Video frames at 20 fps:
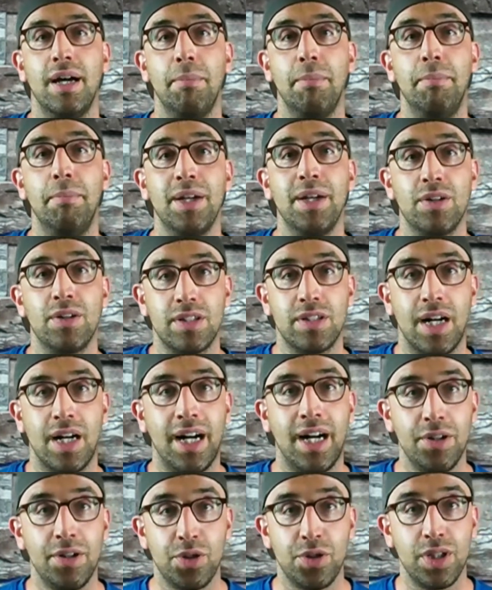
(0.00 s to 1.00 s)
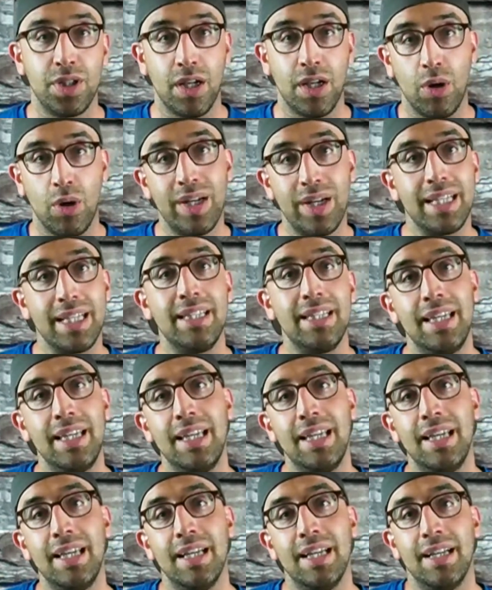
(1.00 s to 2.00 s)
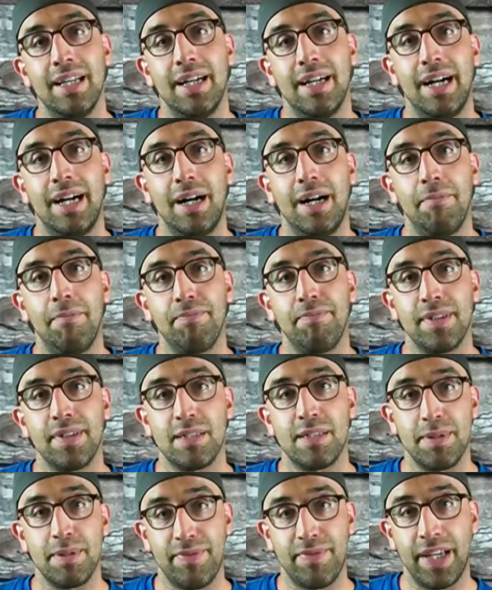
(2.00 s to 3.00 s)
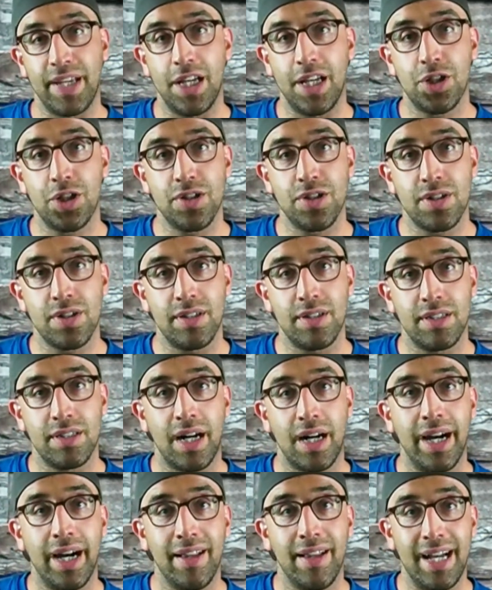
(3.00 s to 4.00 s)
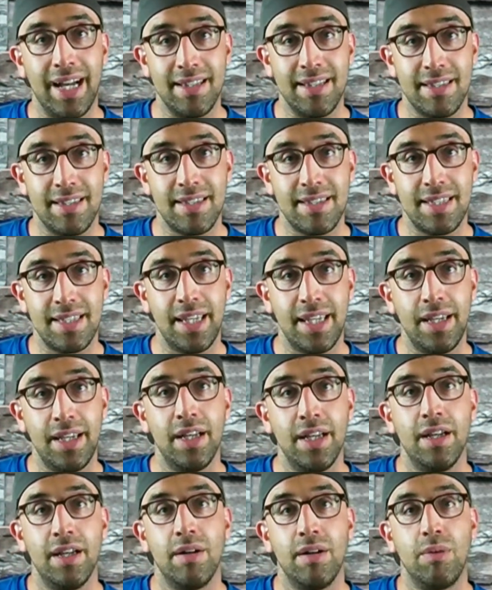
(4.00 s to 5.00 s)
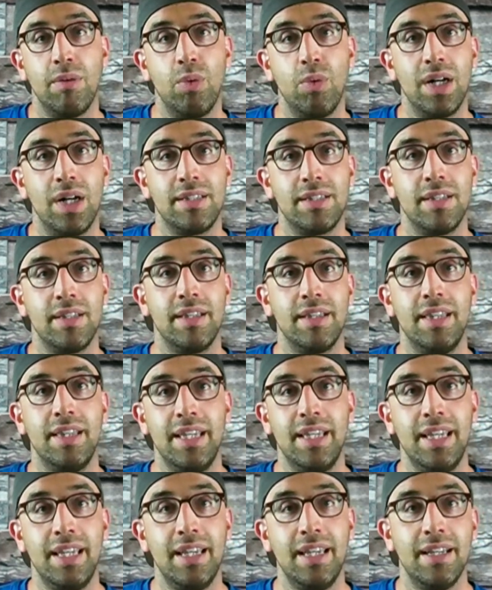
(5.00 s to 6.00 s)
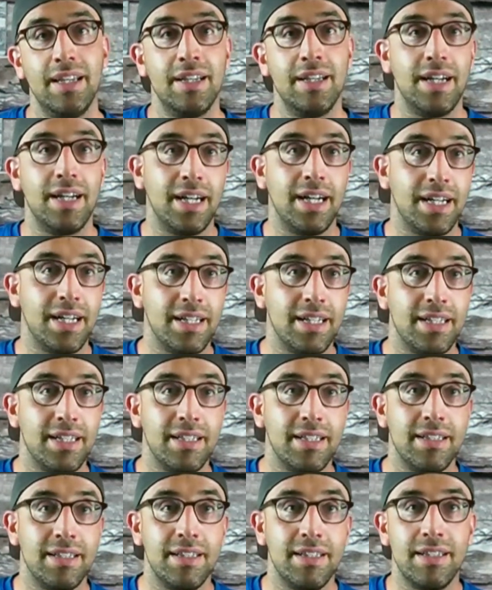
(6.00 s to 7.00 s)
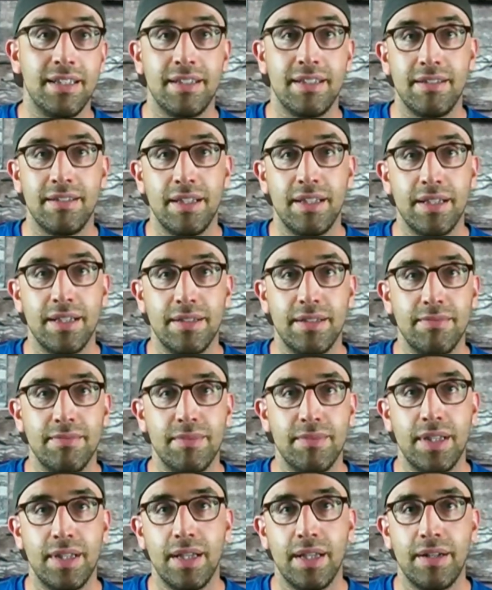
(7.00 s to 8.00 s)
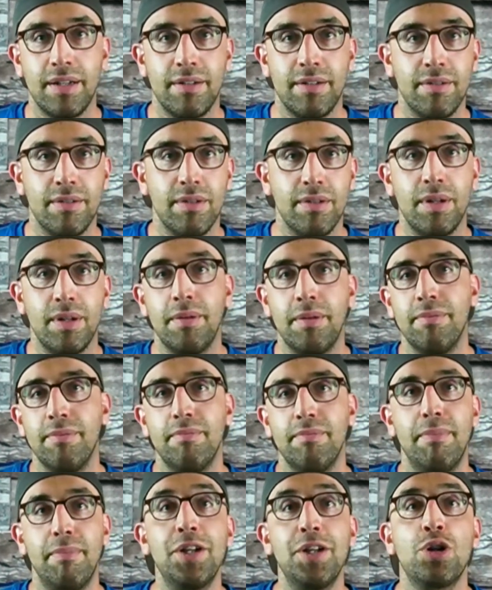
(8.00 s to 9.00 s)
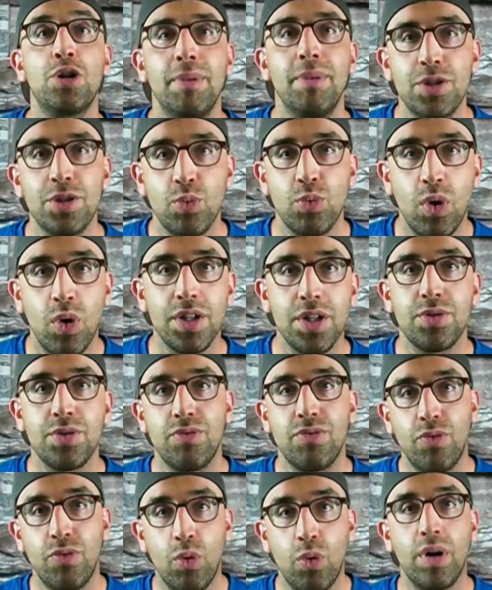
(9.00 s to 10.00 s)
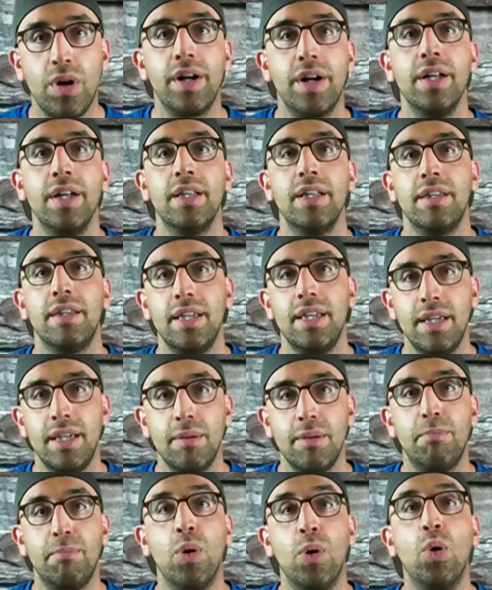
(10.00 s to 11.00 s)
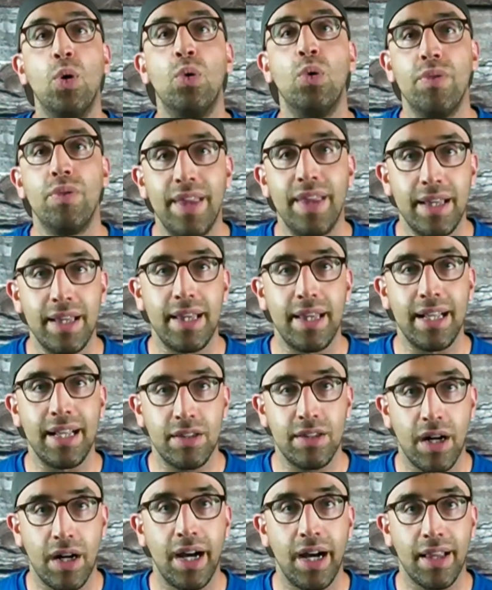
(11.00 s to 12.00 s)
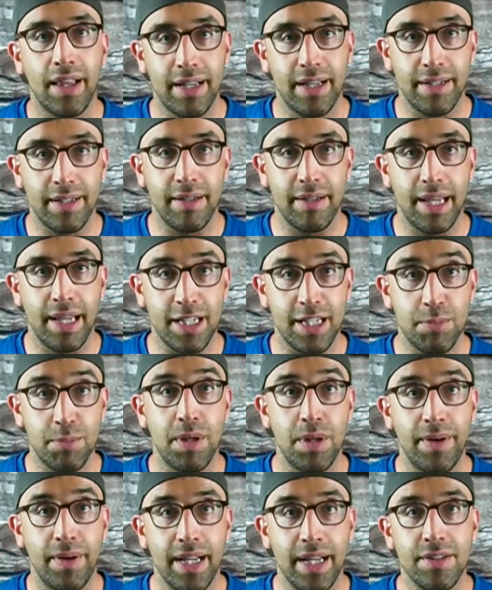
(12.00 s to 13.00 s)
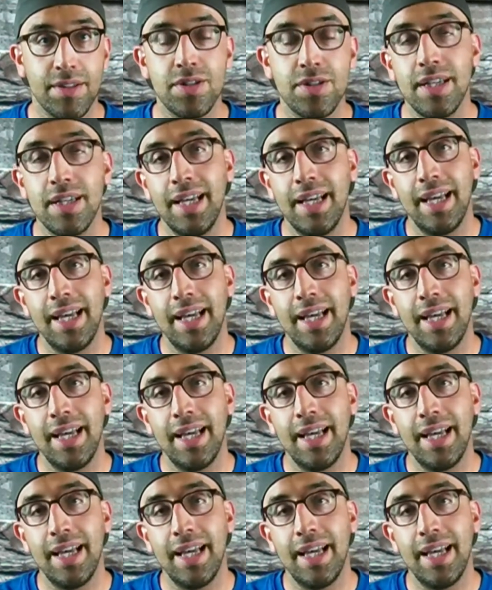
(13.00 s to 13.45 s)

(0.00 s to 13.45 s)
bigger tiles, you can look at the specifications on the tile and see what uh, their measurements was for the bow that that tile can experience.